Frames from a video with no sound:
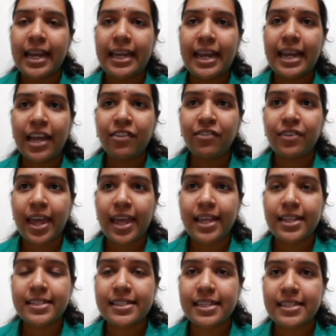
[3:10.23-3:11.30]
life
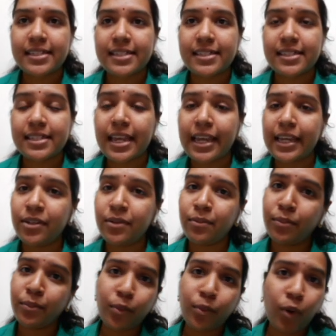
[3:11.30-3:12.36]
exists
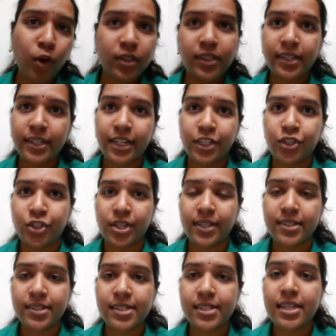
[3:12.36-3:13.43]
in both the
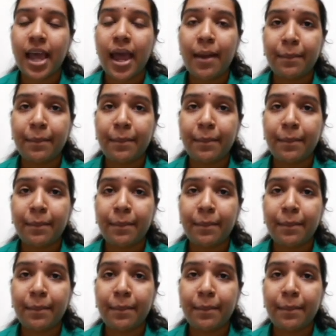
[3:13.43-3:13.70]
regions,